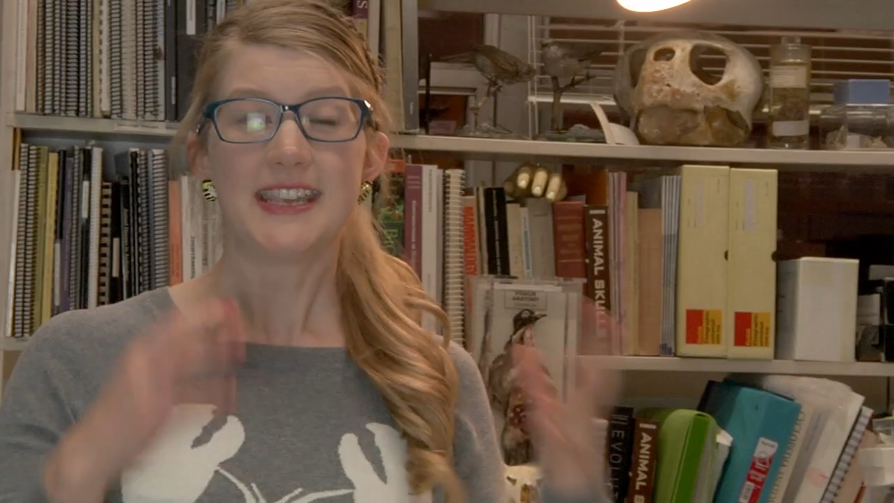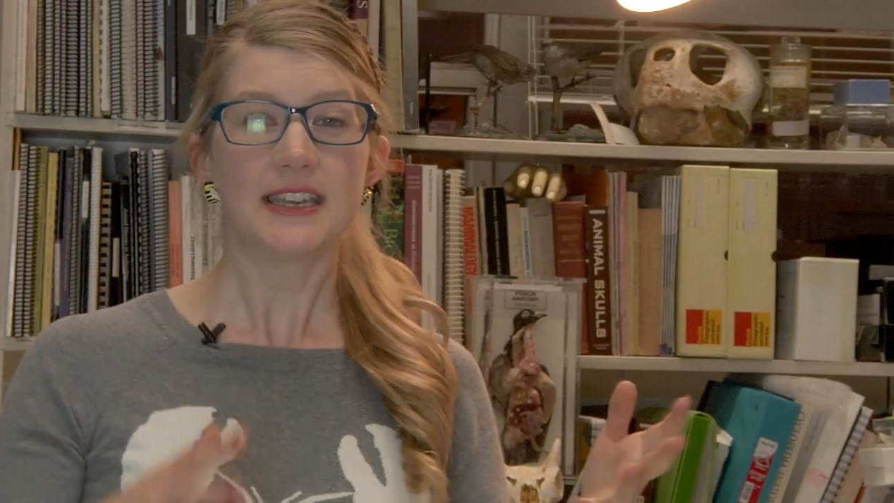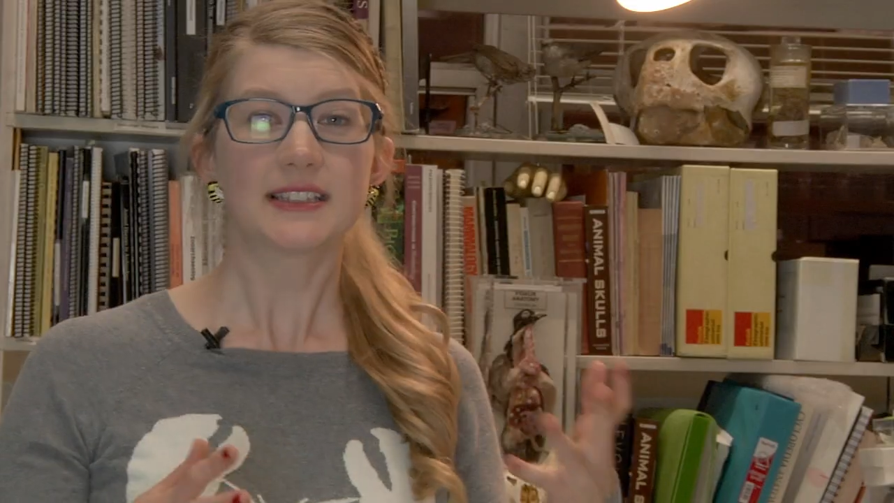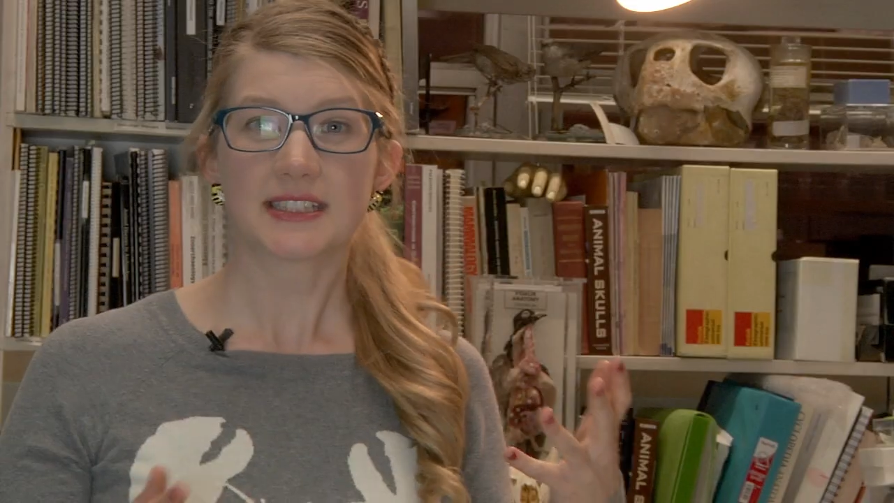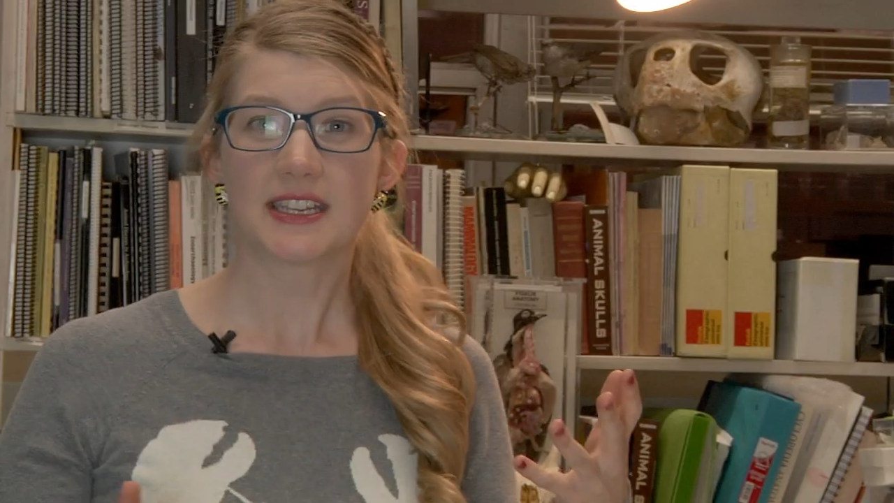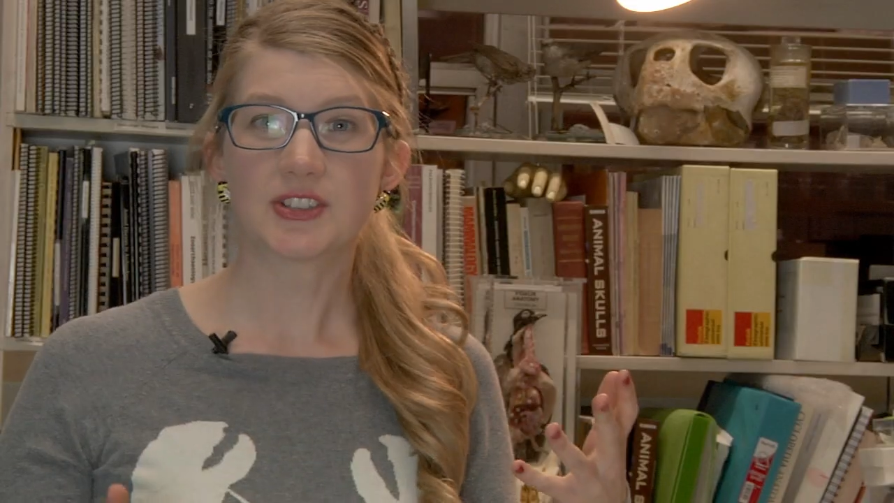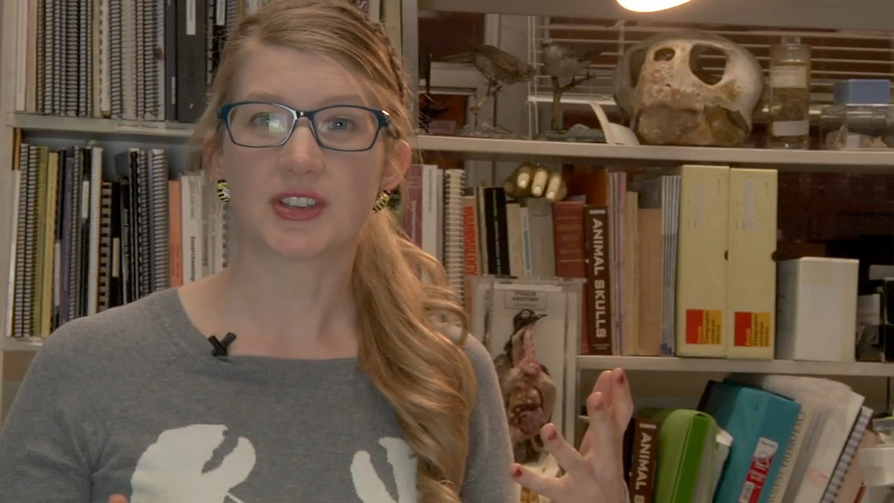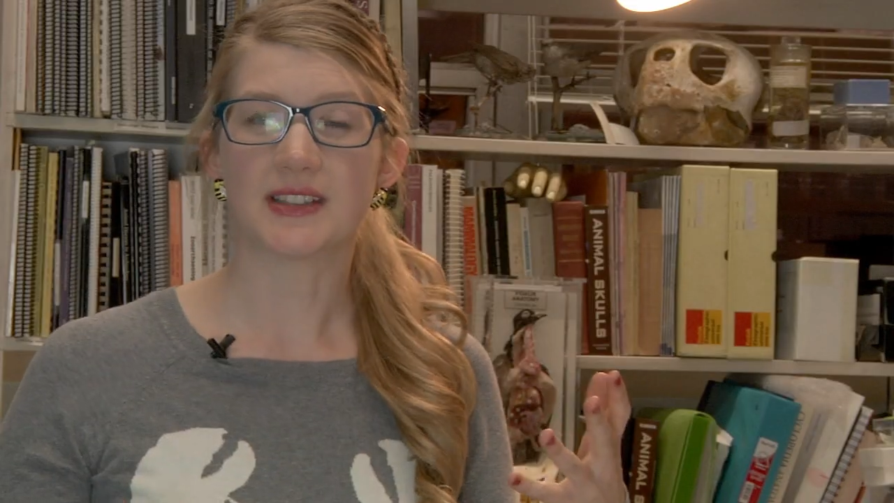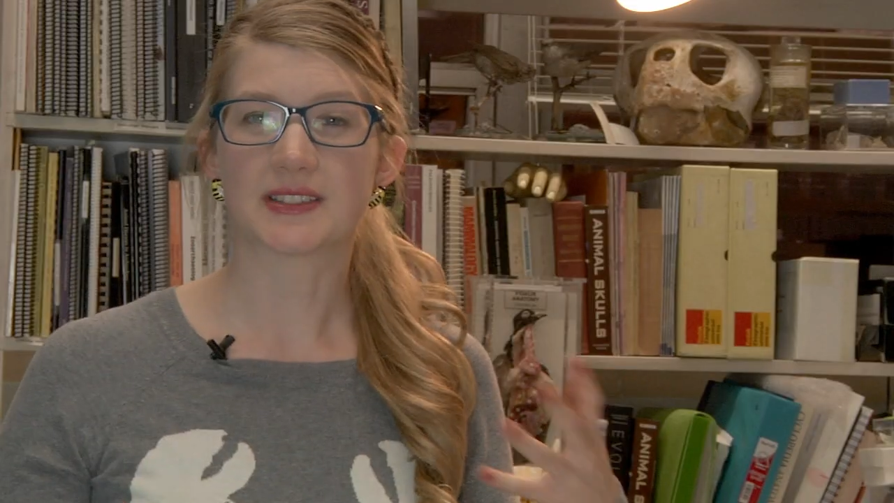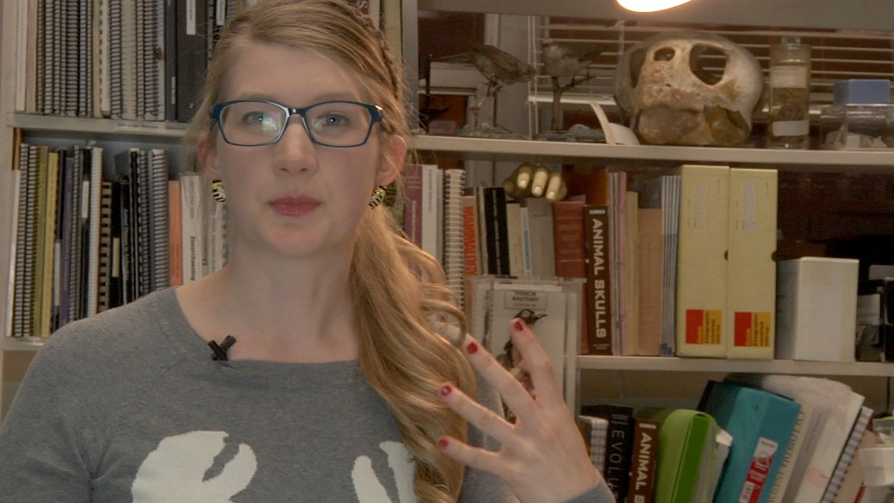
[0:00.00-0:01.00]

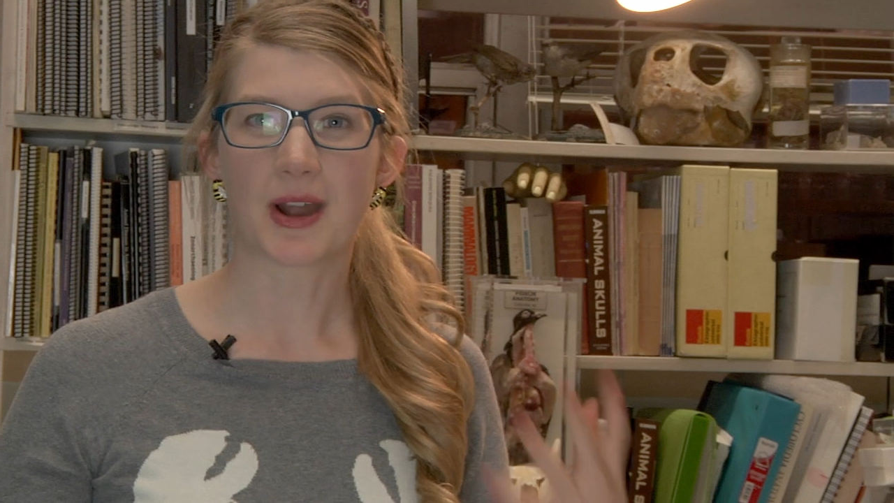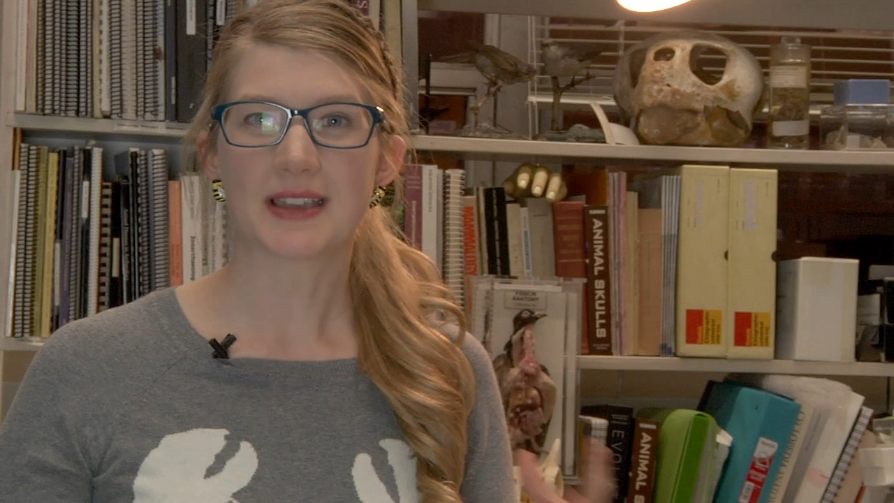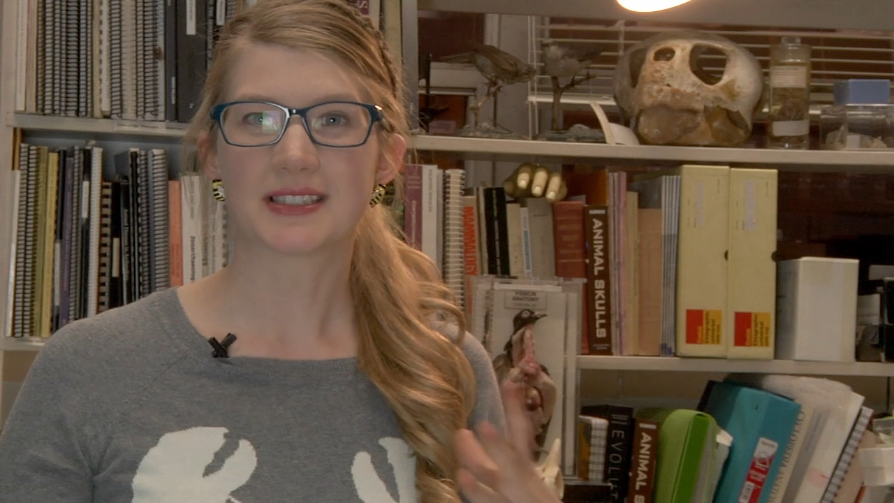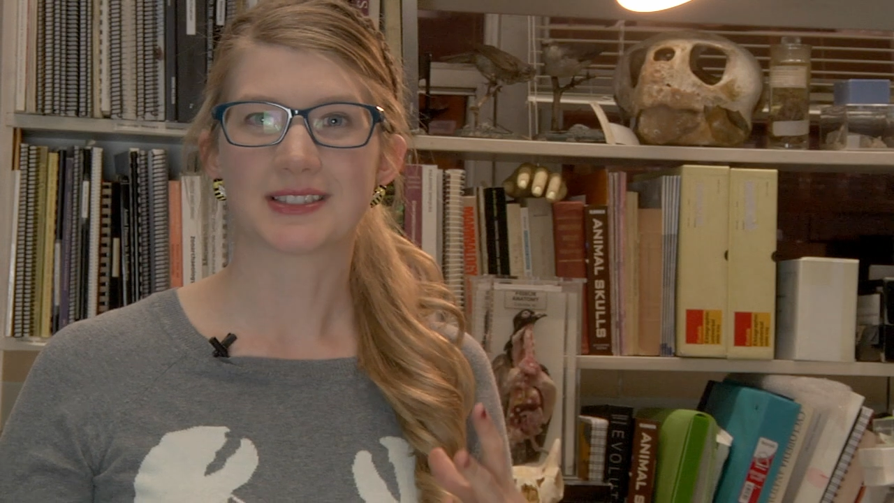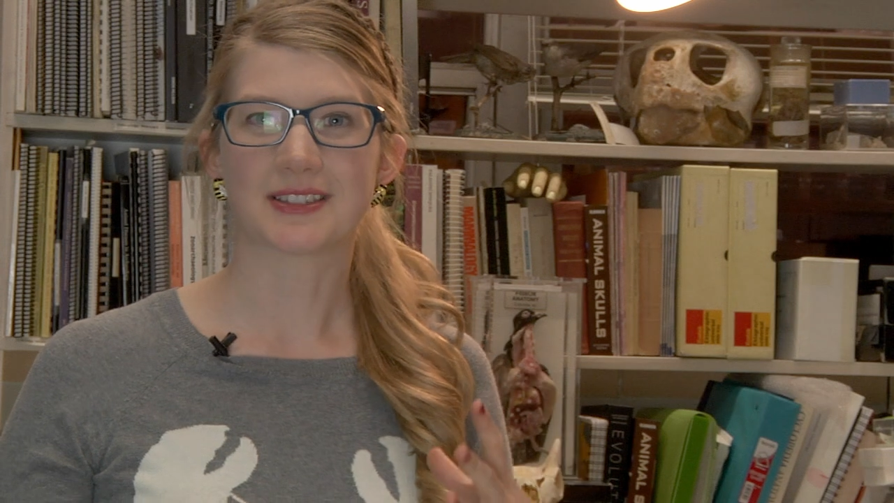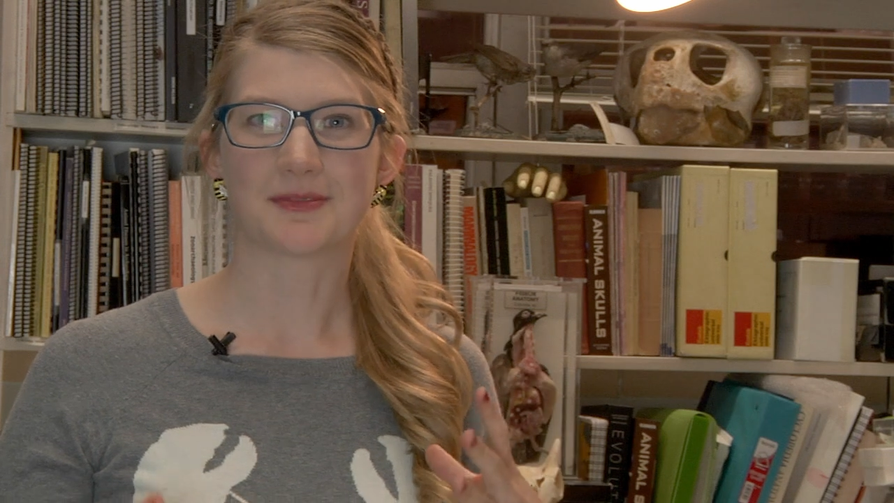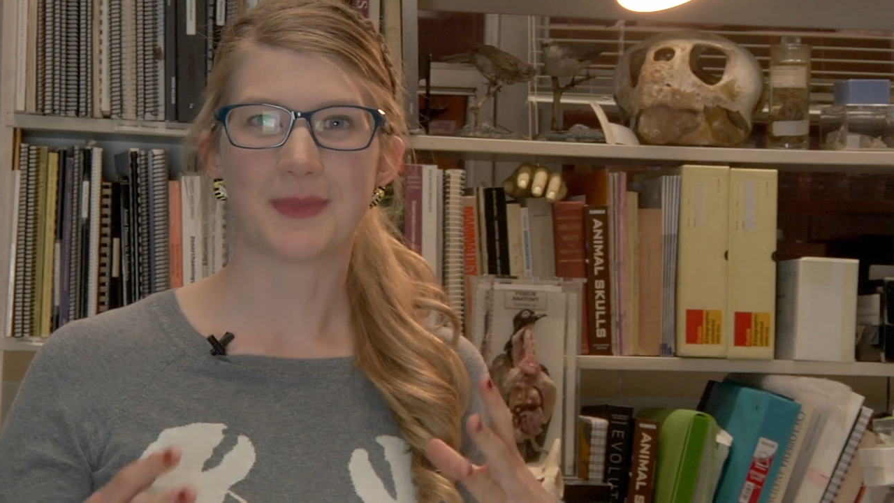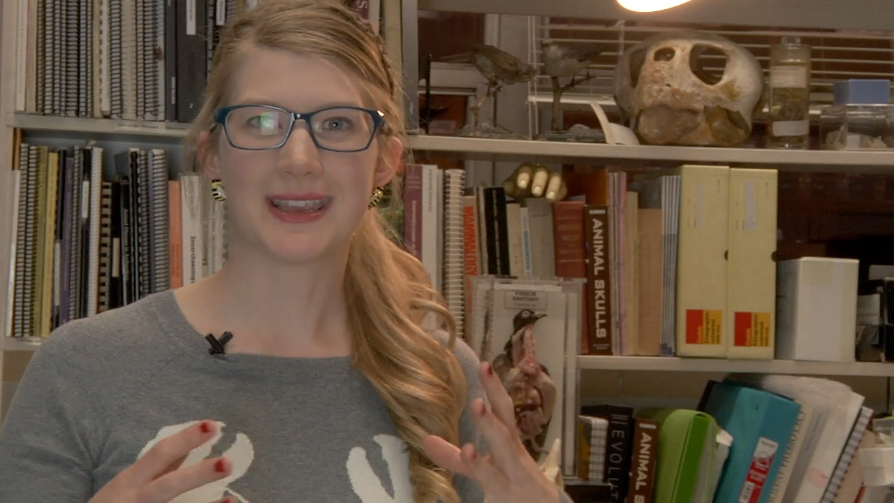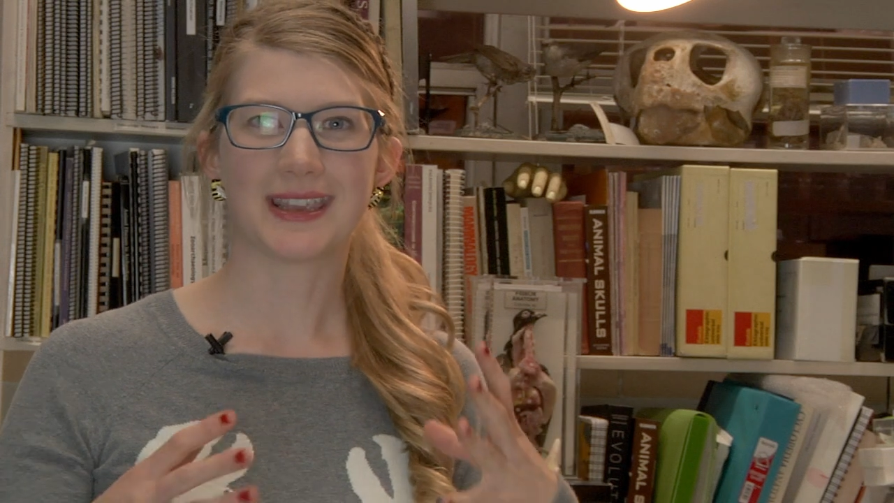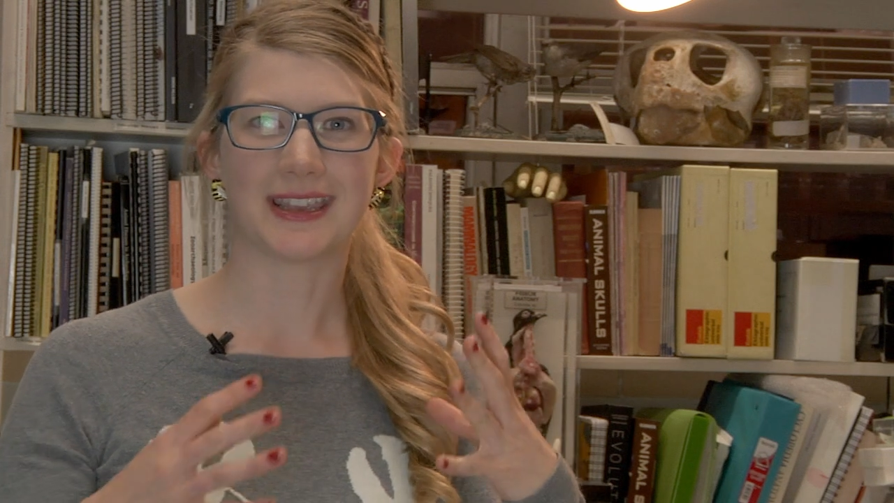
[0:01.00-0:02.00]
De-extinction is the process of
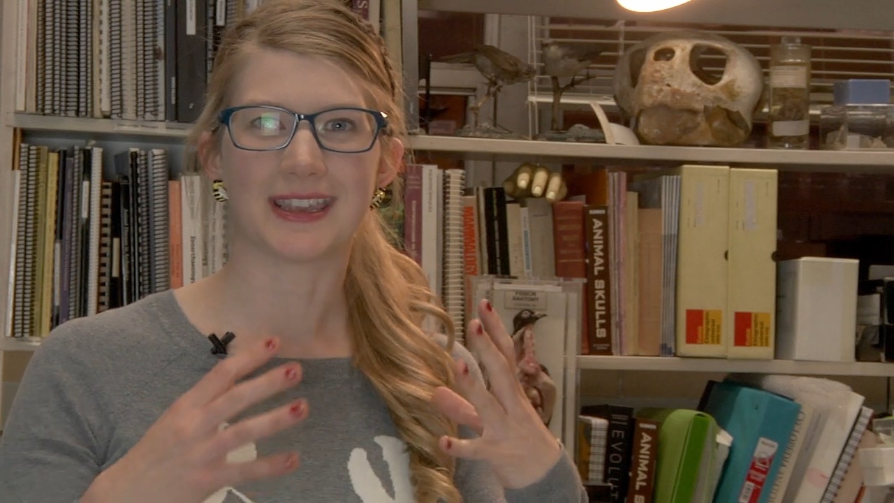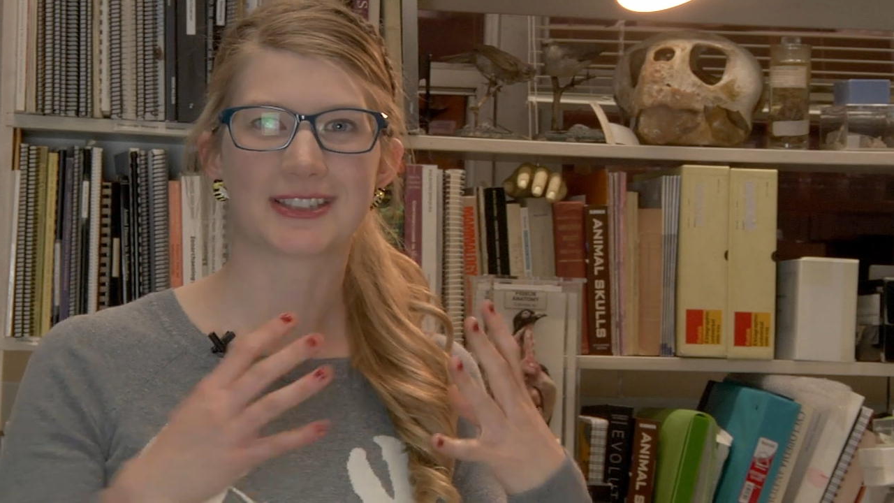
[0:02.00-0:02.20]
making